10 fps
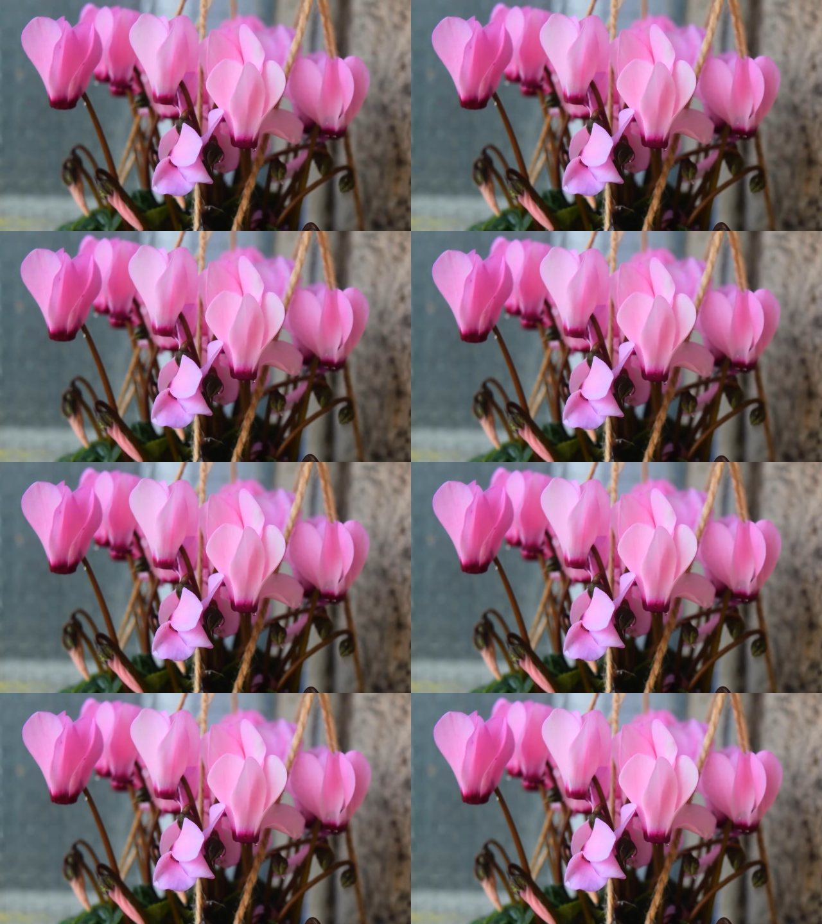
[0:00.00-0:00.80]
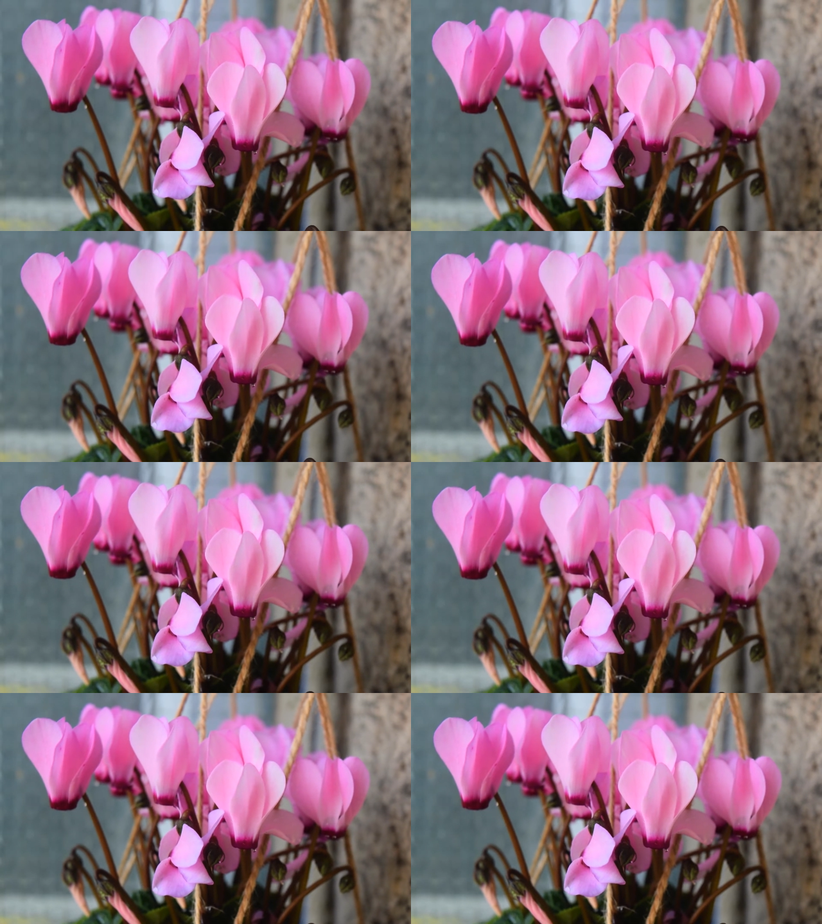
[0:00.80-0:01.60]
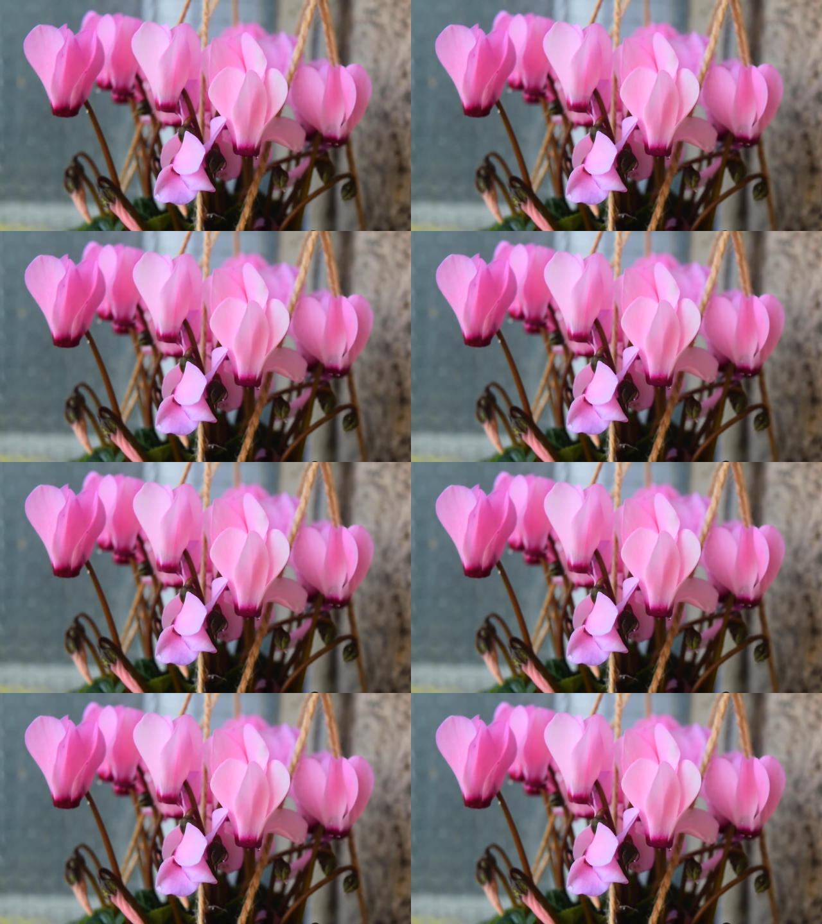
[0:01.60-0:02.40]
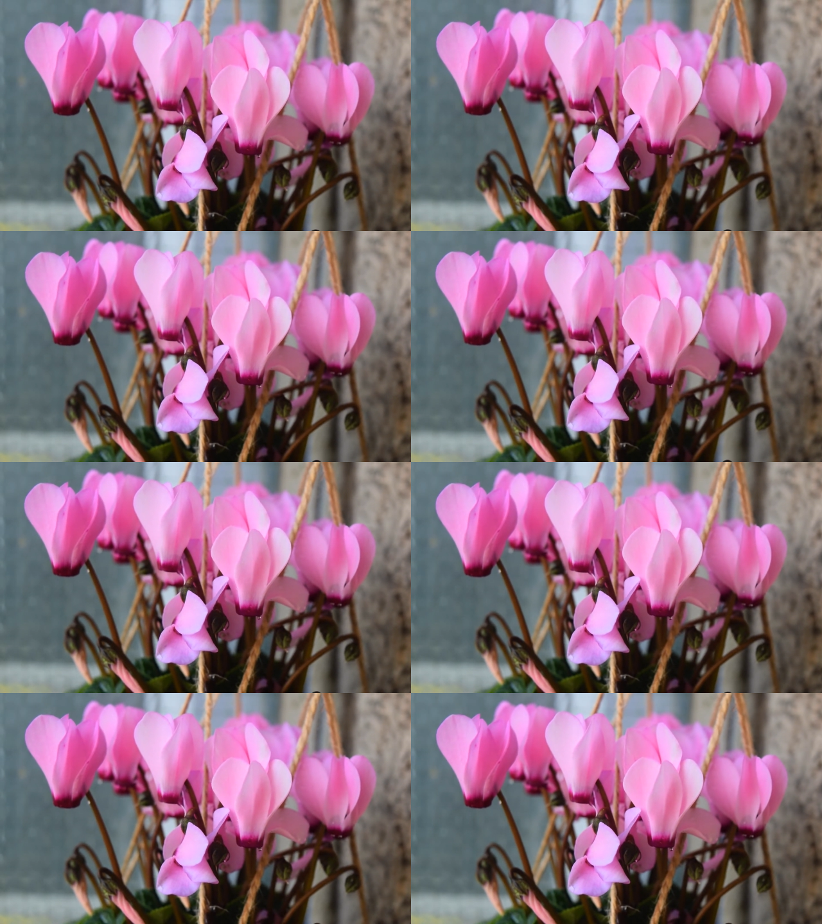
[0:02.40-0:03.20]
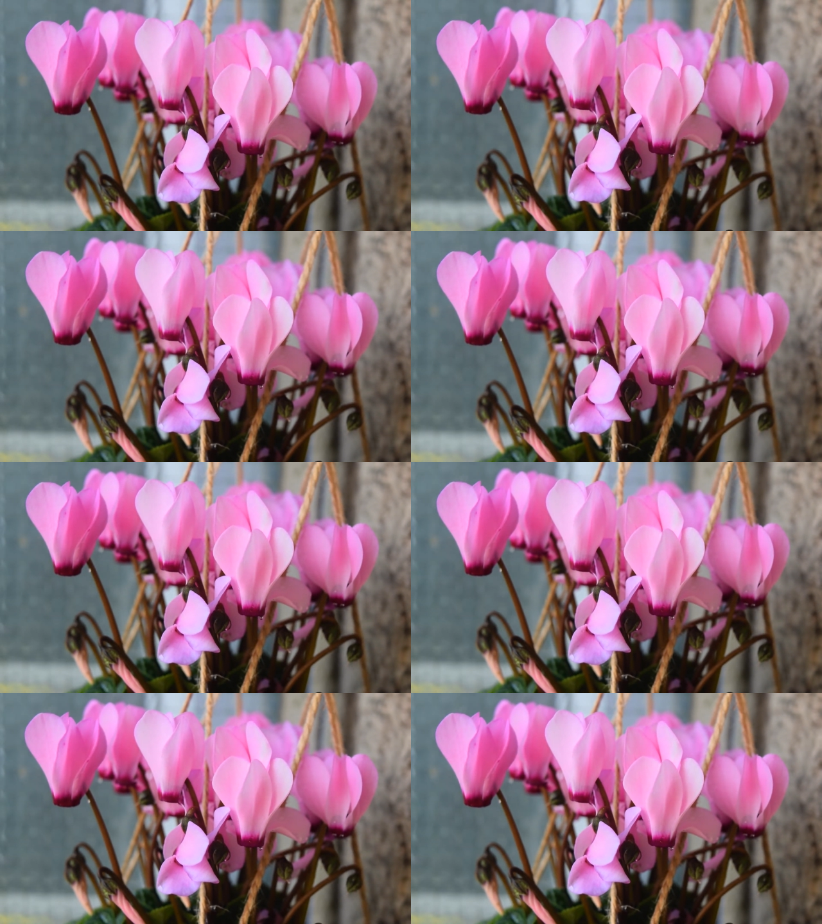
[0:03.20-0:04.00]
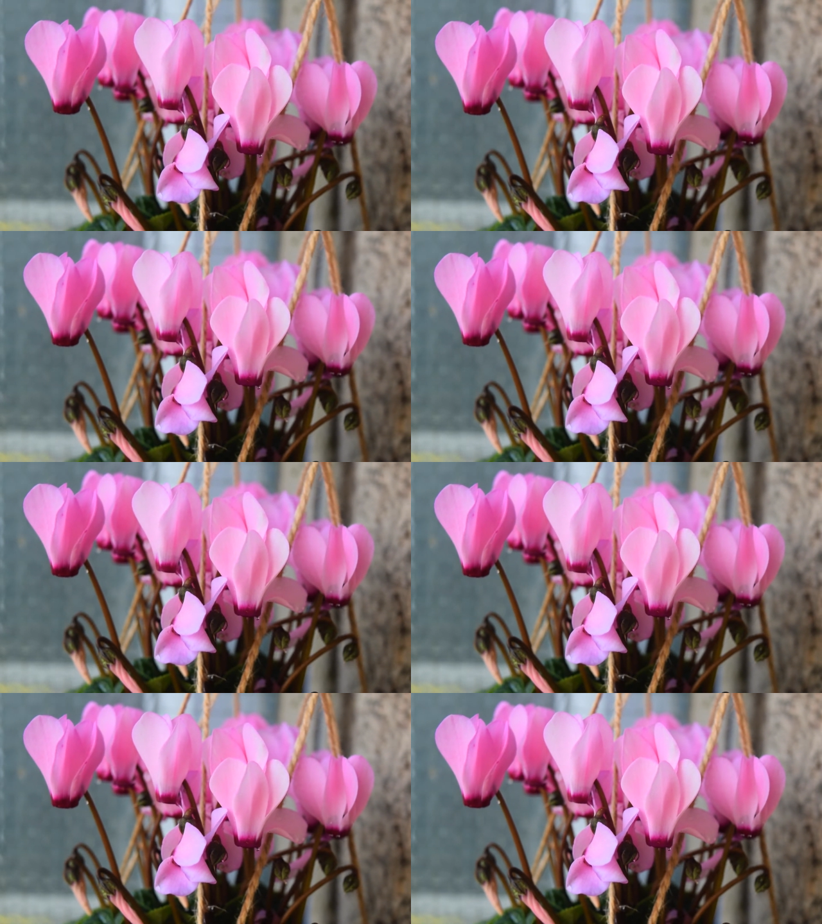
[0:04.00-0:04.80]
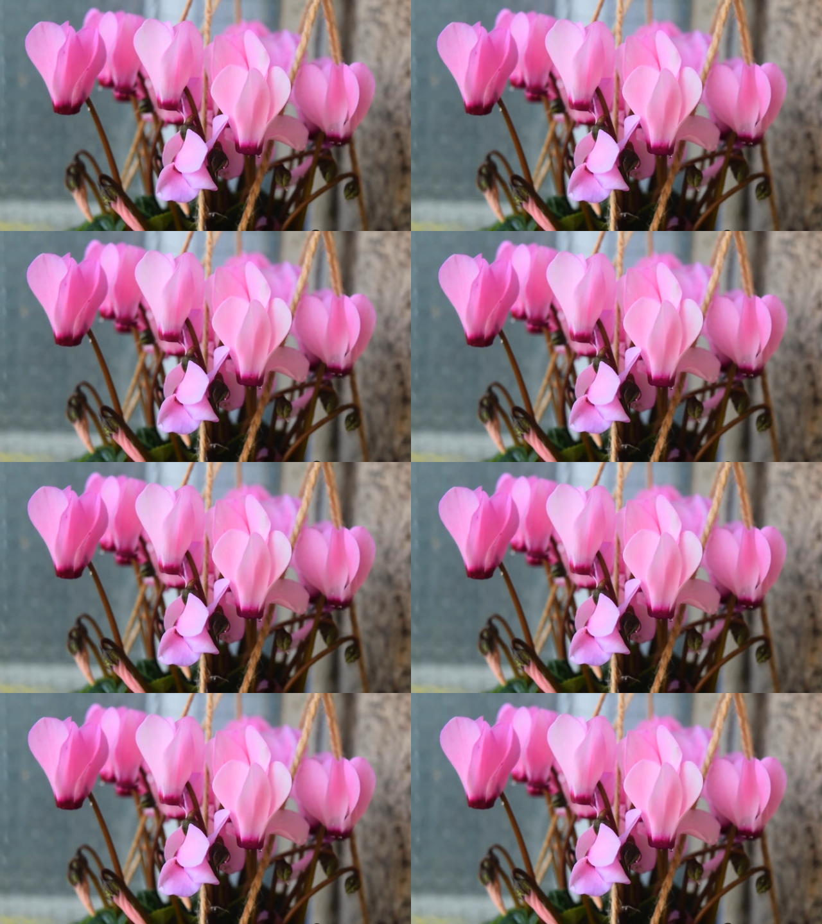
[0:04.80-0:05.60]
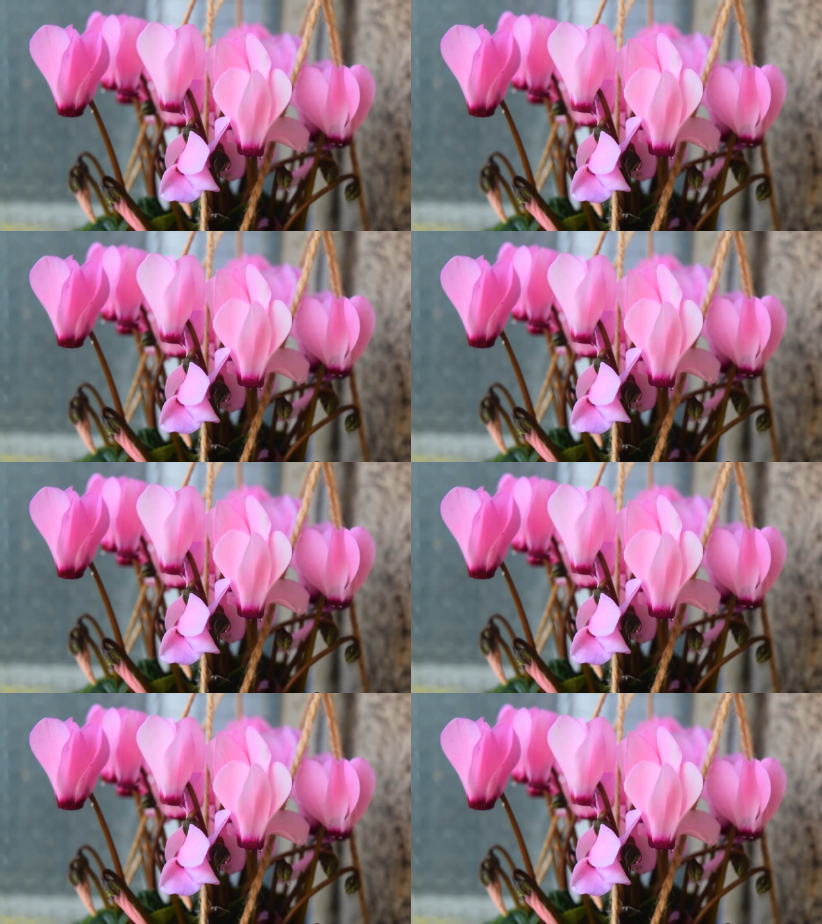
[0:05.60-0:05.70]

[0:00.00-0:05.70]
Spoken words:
[unreadable: no face in view]